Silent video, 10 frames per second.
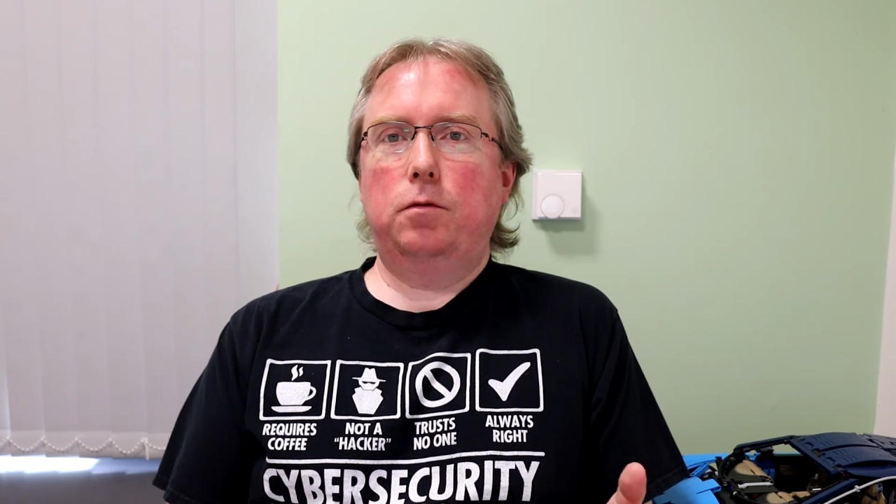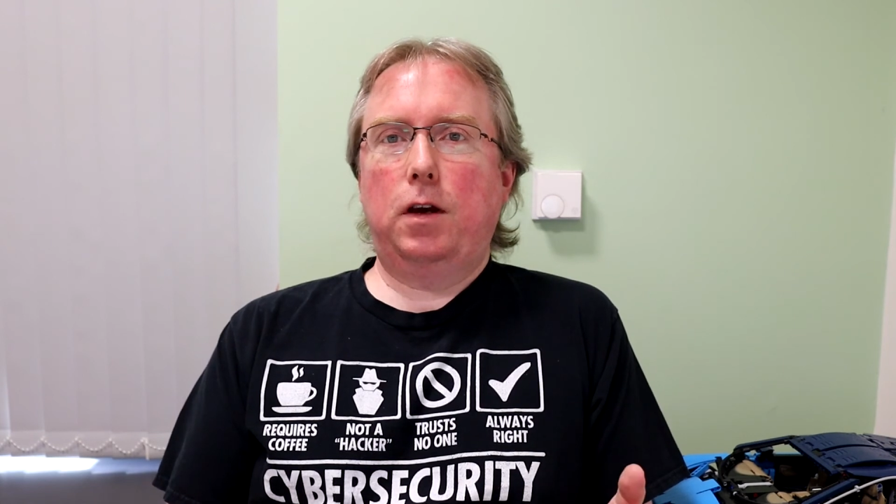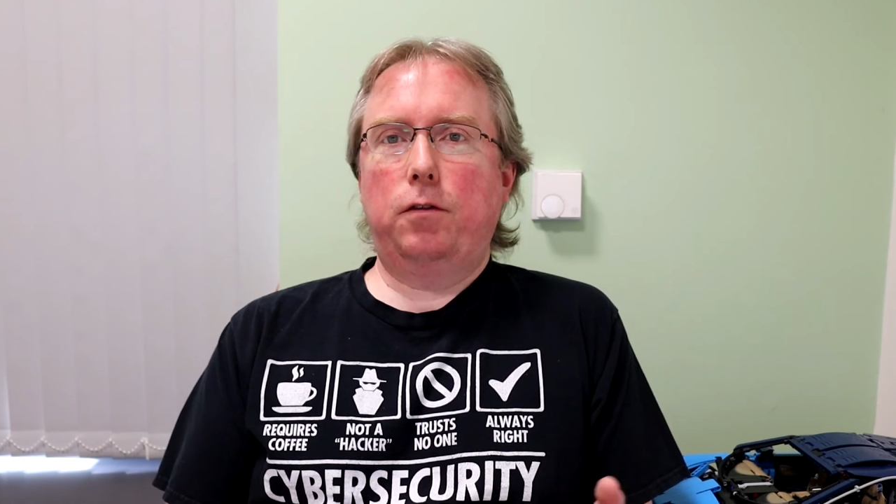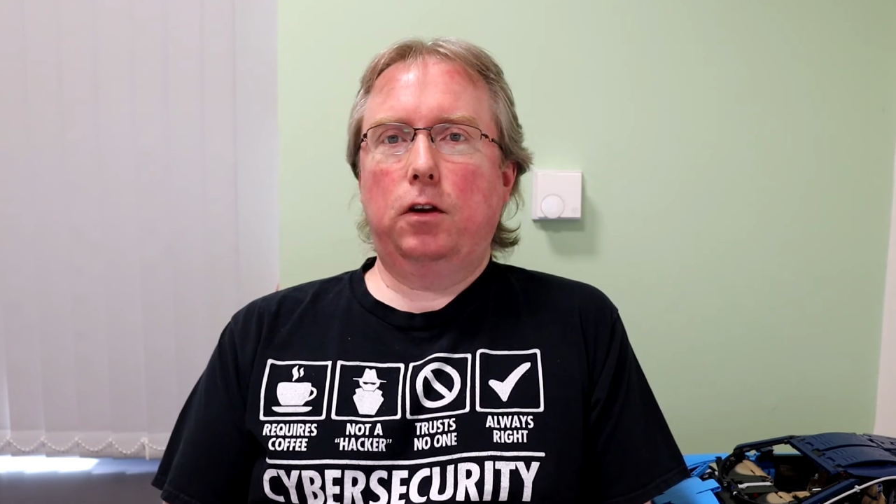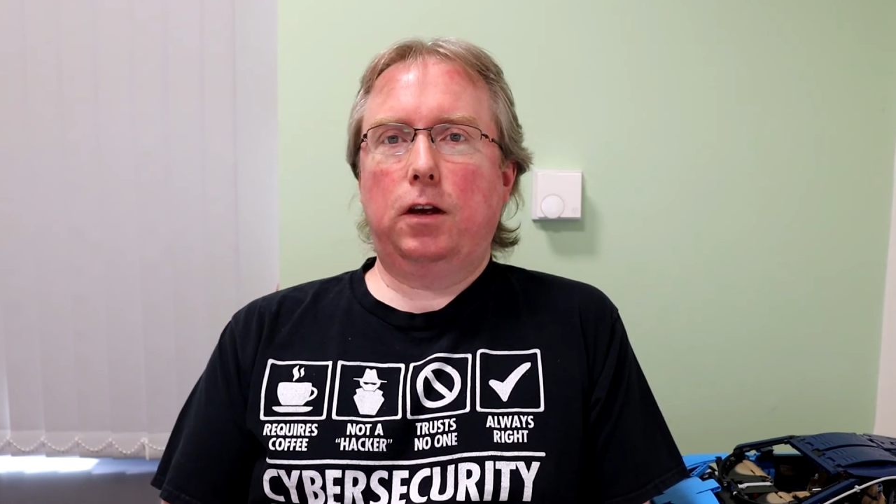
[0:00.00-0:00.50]
to
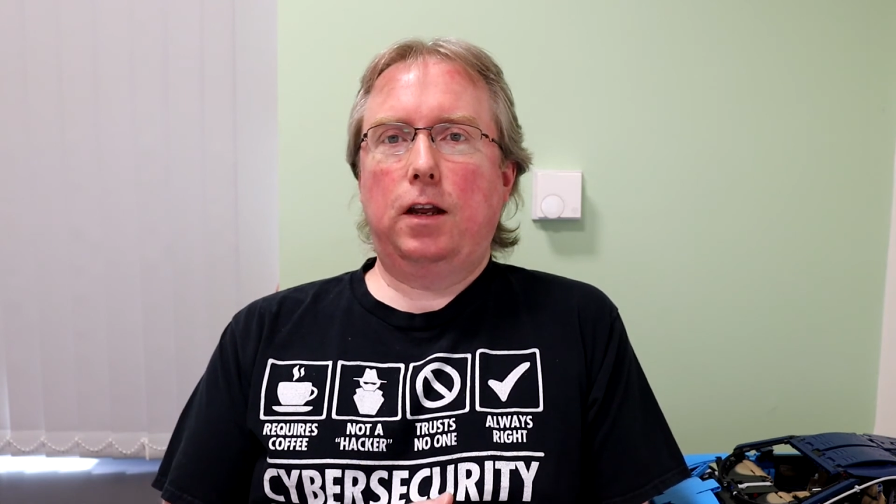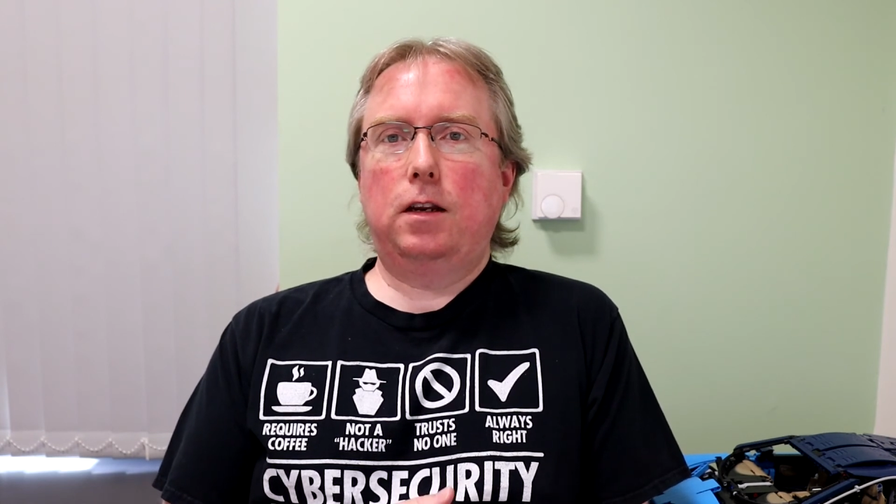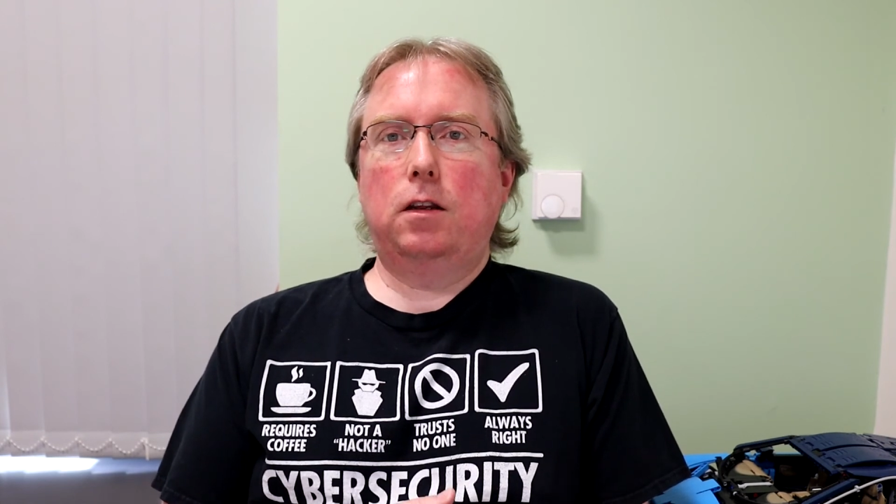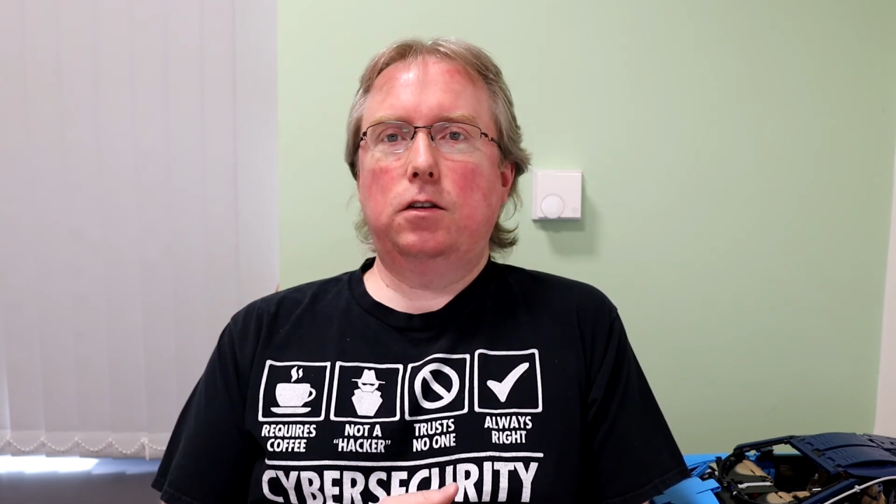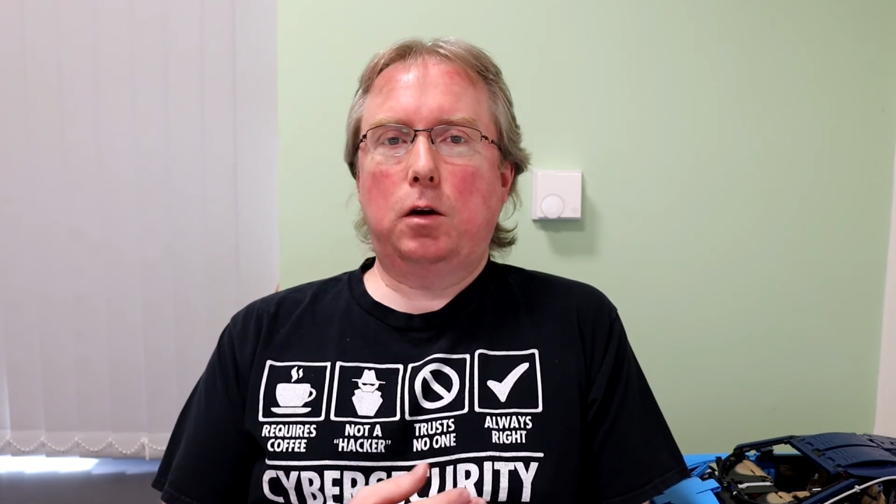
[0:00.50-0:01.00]
have a look at
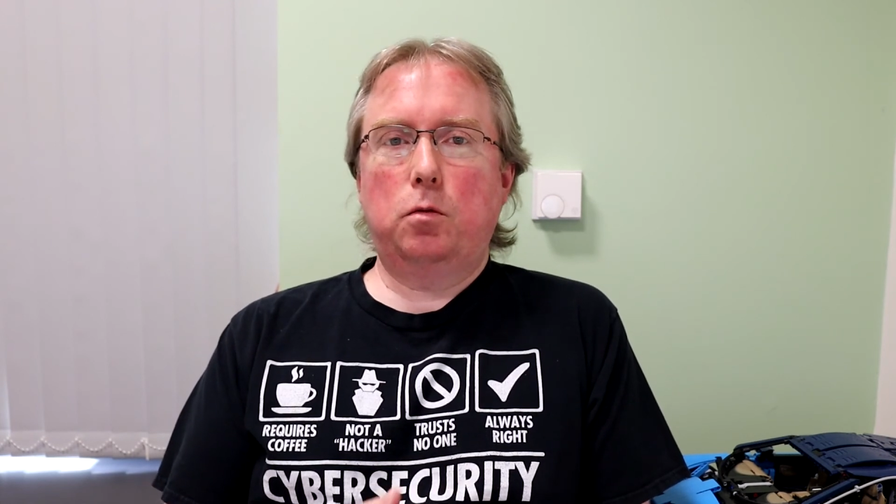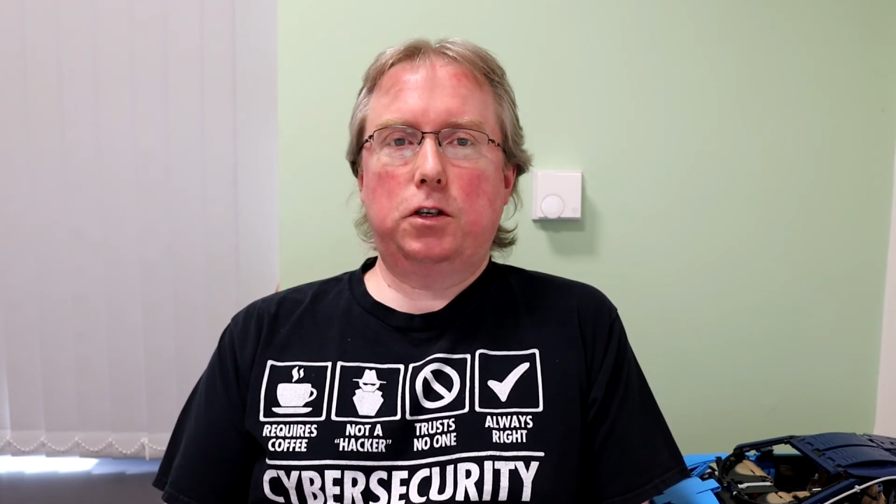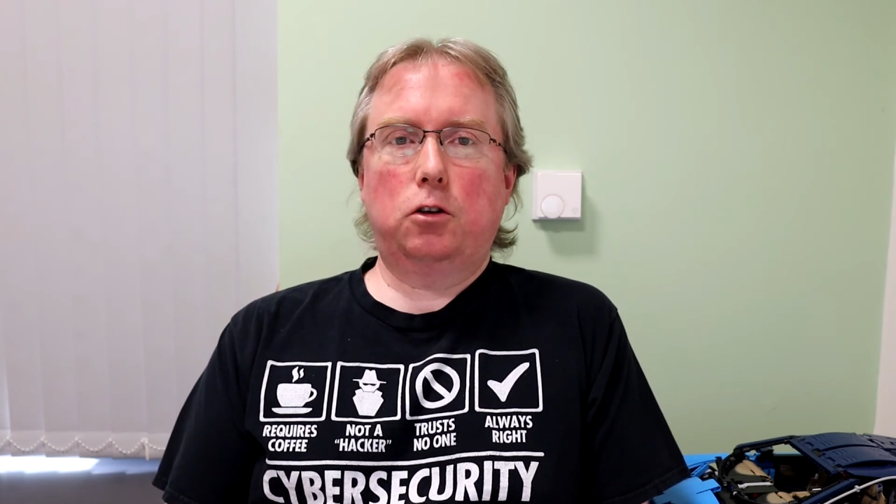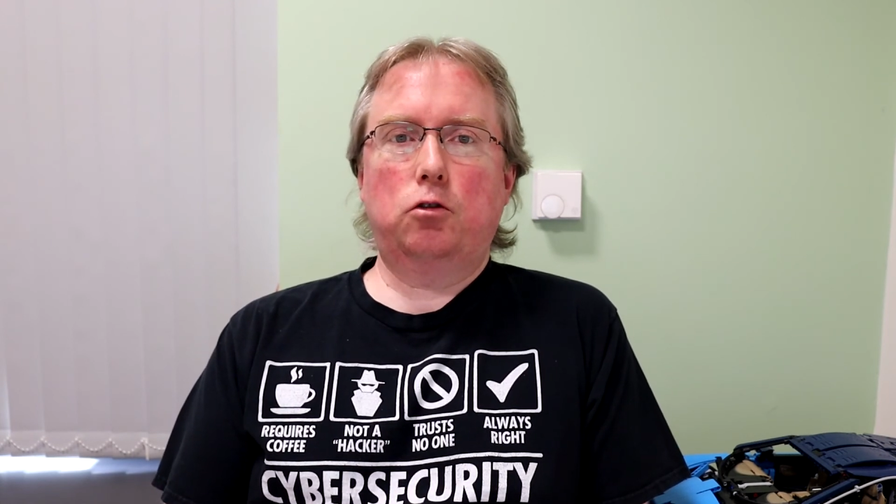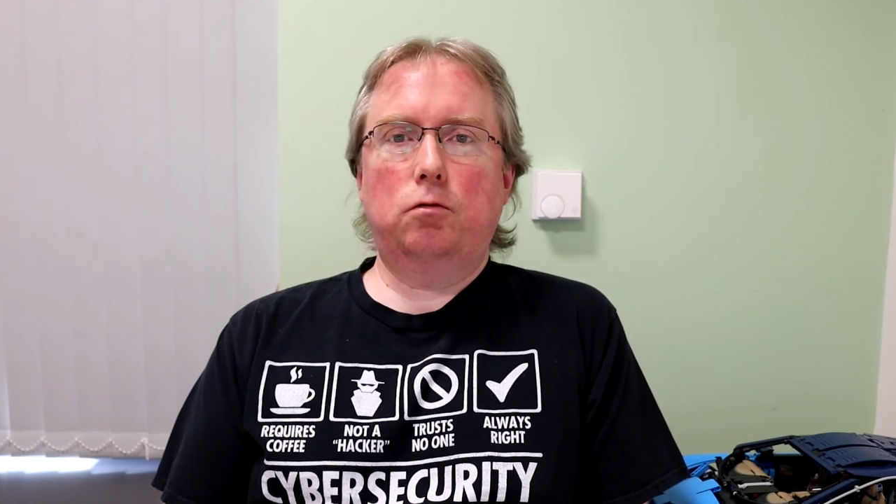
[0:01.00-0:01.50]
any Cyber
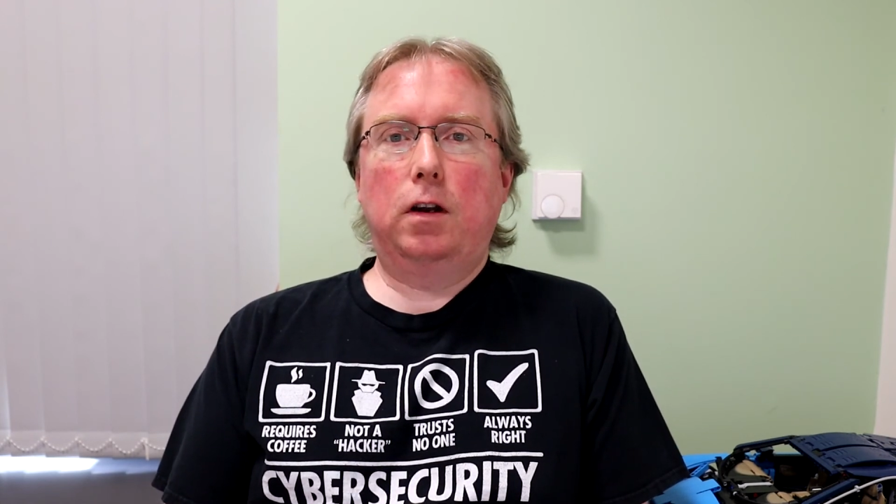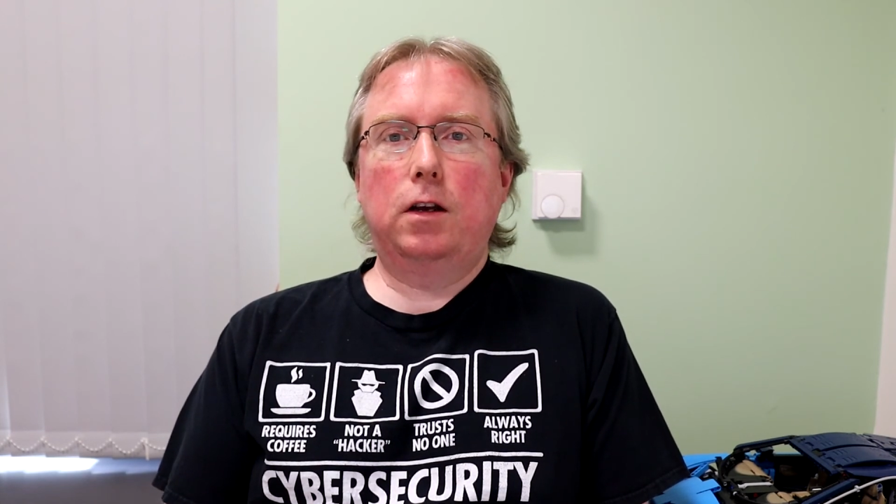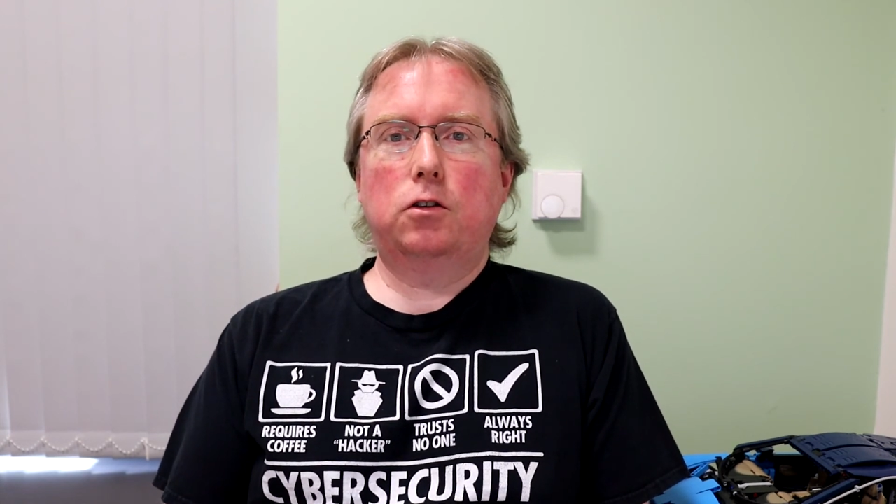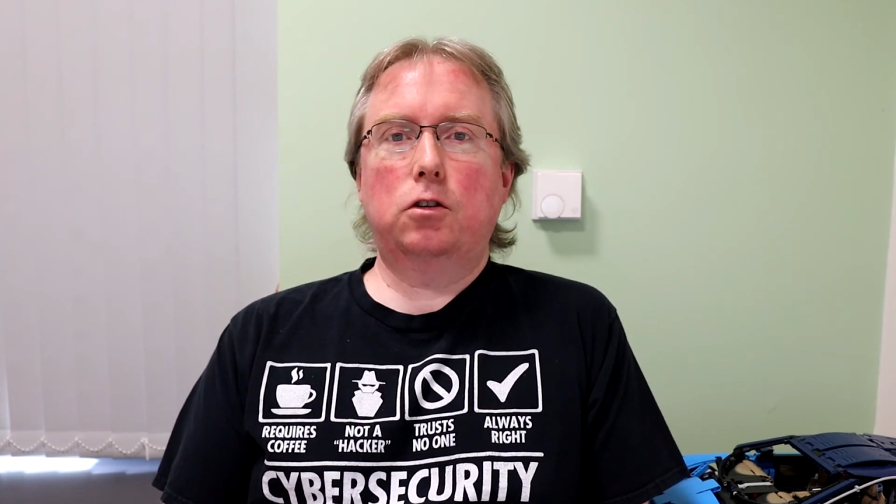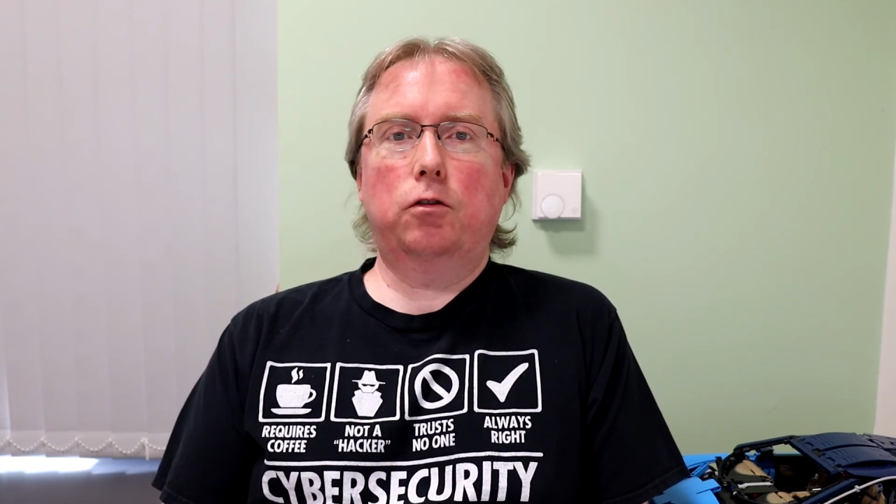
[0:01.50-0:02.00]
Essentials
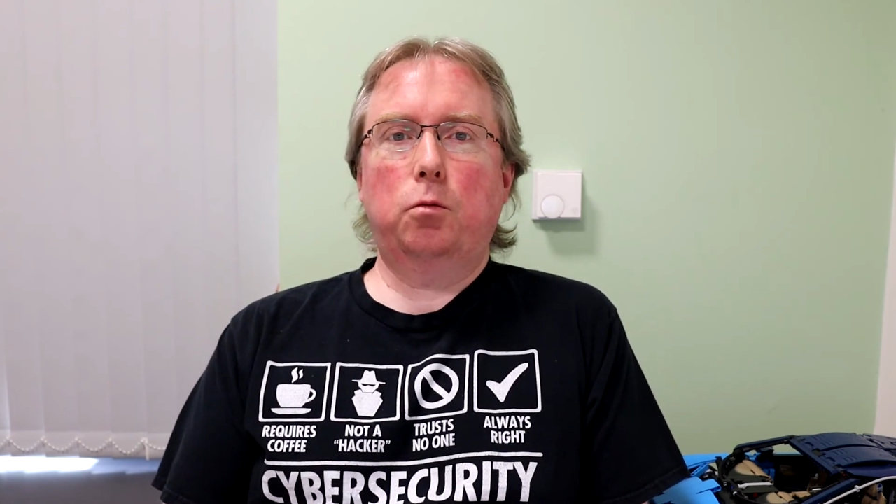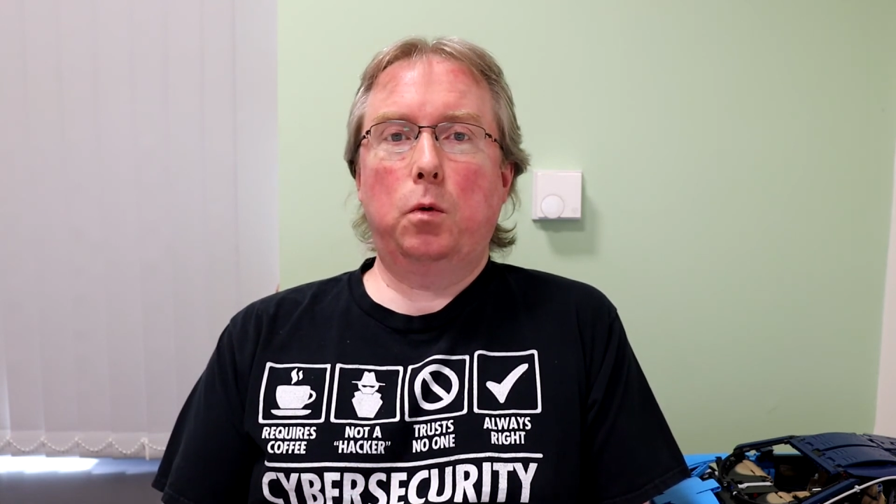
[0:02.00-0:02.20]
related stuff.